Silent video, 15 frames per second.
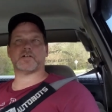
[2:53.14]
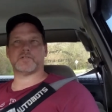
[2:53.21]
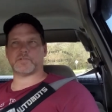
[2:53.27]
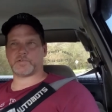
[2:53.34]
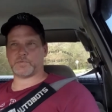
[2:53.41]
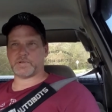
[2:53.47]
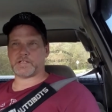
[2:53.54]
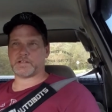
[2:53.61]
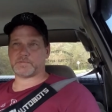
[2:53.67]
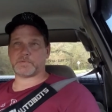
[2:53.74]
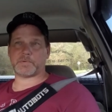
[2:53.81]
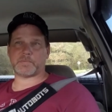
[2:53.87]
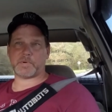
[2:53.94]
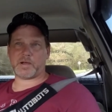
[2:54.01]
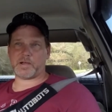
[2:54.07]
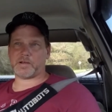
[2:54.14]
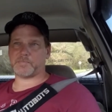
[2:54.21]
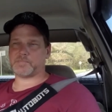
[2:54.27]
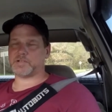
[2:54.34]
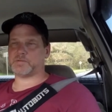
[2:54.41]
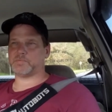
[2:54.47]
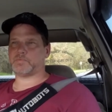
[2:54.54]
over the weekend with my
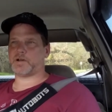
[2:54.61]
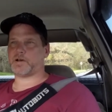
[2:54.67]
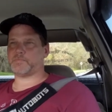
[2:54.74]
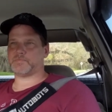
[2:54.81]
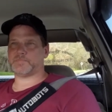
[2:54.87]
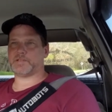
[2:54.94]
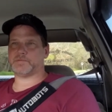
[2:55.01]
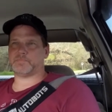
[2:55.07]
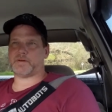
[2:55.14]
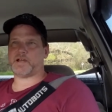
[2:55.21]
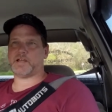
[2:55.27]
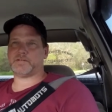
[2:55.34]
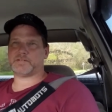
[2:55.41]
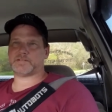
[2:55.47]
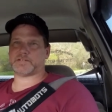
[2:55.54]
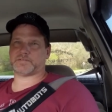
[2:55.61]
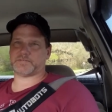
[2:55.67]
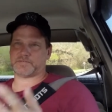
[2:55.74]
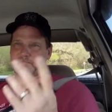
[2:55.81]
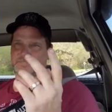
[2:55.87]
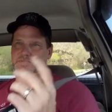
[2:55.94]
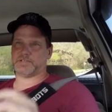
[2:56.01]
mom. You know, my mom didn't mind because I
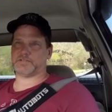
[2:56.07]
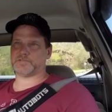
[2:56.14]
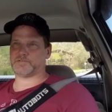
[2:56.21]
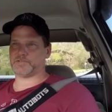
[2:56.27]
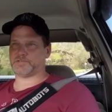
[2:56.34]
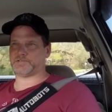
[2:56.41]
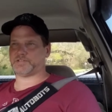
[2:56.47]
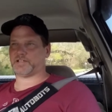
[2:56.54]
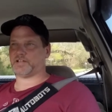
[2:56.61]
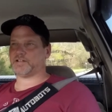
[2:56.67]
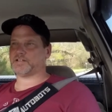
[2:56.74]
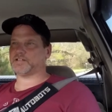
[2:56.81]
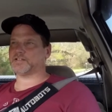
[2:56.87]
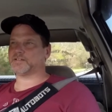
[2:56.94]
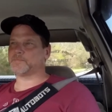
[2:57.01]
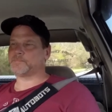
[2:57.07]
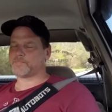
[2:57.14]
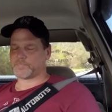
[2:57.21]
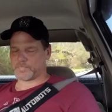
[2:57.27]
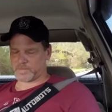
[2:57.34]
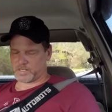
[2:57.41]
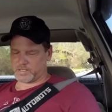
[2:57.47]
was, you know, just studying.
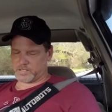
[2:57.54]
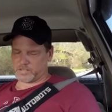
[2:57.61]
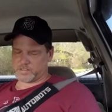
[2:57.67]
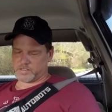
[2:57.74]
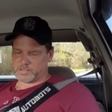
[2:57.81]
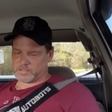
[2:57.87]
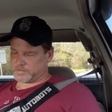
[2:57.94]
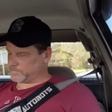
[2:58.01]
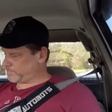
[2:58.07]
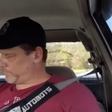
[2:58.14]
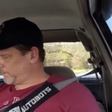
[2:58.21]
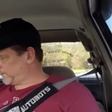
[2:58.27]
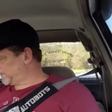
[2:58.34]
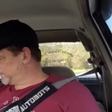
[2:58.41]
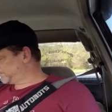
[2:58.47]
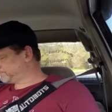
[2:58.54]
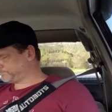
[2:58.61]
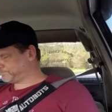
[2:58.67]
But,